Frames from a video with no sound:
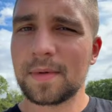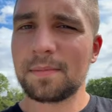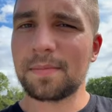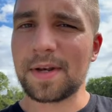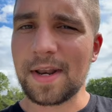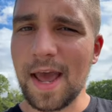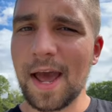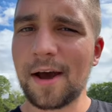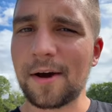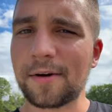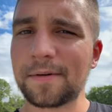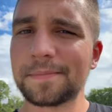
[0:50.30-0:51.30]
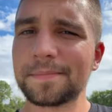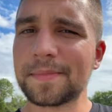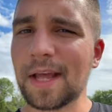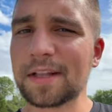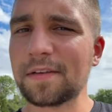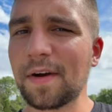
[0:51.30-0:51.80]
But now,
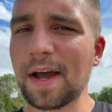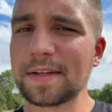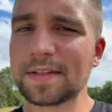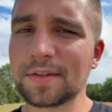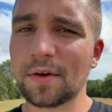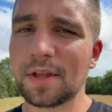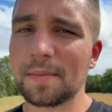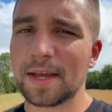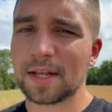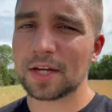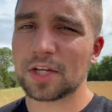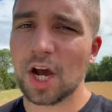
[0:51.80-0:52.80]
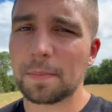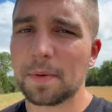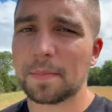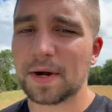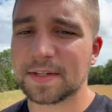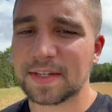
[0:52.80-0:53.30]
that device is only making a
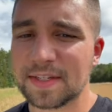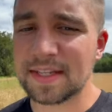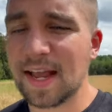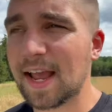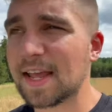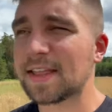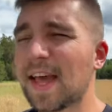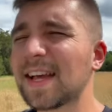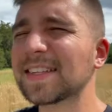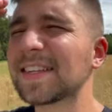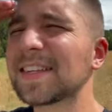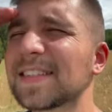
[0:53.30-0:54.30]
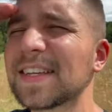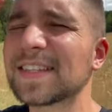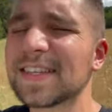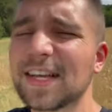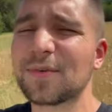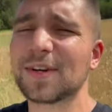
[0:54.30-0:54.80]
couple bucks a day. The SEC
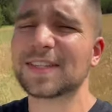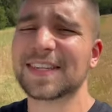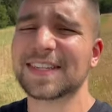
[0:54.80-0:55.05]
said it was a